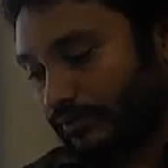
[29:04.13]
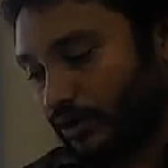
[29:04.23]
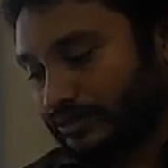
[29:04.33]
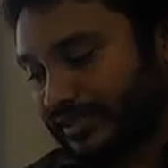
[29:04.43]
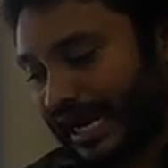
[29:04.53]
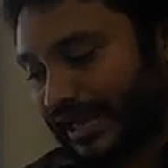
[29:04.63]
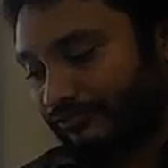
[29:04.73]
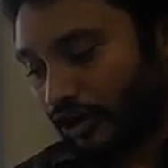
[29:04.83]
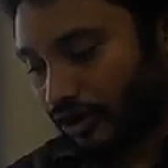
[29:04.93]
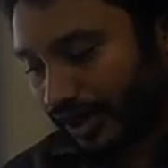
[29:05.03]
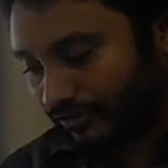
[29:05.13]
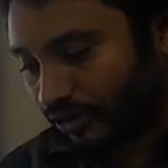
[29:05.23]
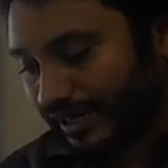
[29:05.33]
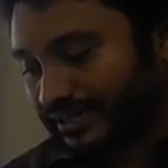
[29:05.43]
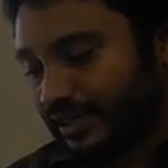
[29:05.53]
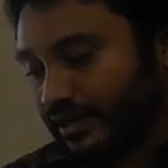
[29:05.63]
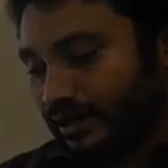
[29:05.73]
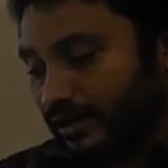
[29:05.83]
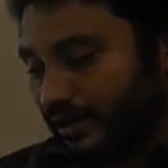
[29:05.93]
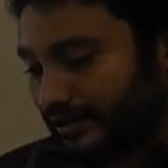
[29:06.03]
more slide, I forgot about it.
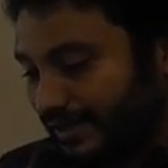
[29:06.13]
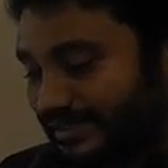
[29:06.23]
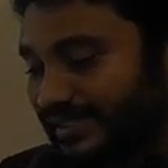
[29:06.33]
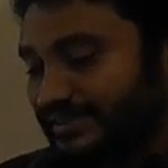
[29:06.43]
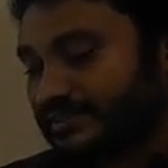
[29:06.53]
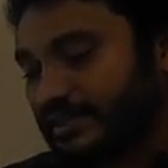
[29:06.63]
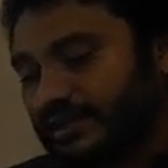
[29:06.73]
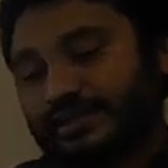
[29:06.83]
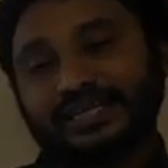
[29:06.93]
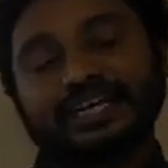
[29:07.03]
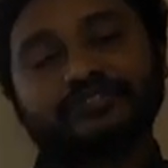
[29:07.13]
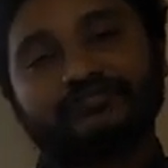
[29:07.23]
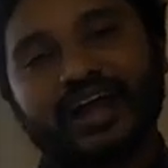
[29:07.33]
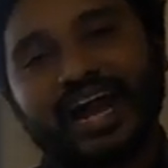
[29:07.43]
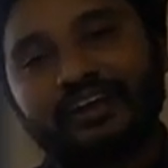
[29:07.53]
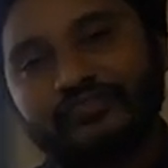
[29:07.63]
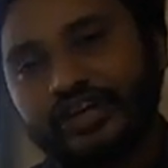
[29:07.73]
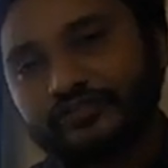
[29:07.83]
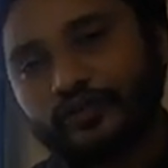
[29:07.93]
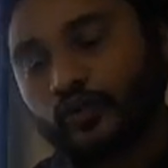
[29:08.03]
This is, she is very
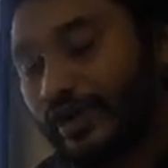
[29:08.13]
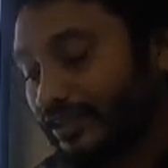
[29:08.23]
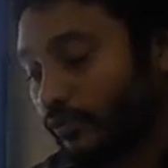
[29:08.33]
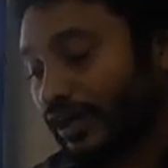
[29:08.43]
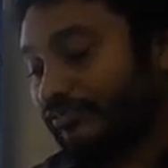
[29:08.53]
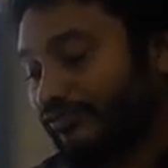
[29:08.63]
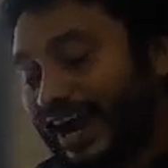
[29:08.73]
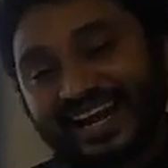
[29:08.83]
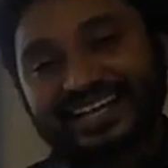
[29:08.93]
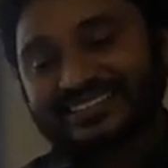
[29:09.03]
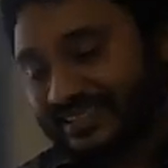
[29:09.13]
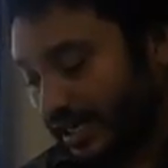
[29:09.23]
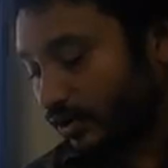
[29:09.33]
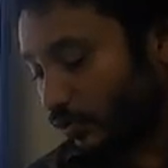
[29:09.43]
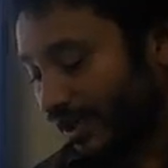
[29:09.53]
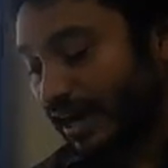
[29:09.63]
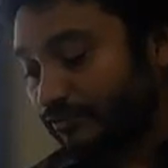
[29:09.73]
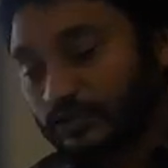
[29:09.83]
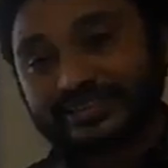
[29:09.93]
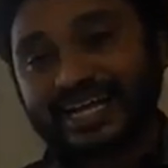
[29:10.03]
beautiful. When the word very is there, we
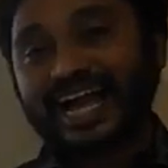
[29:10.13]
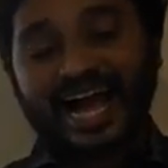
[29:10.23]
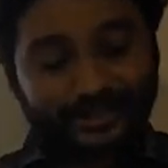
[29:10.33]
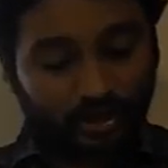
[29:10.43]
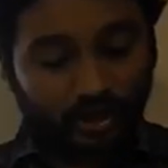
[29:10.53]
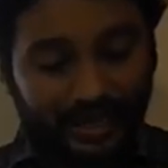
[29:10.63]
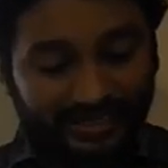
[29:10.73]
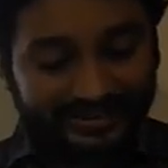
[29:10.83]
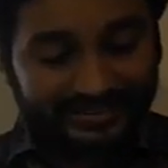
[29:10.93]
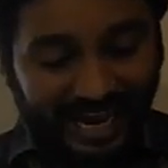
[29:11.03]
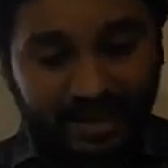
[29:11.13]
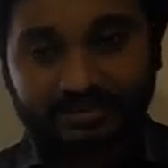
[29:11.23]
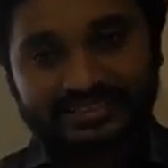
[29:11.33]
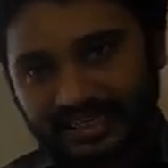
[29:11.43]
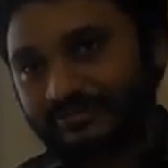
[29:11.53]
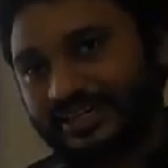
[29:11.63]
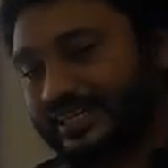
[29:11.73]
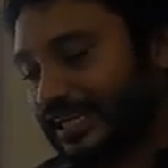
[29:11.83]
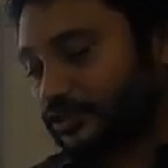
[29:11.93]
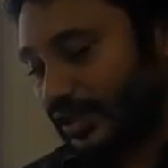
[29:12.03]
have to say at all. As the time is
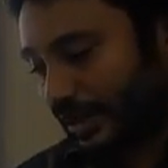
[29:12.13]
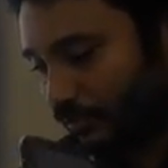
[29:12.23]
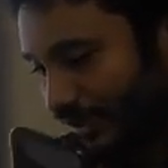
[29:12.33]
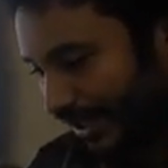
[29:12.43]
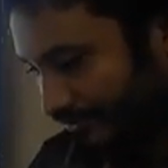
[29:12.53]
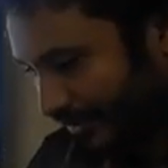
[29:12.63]
limited, that's why I'm doing it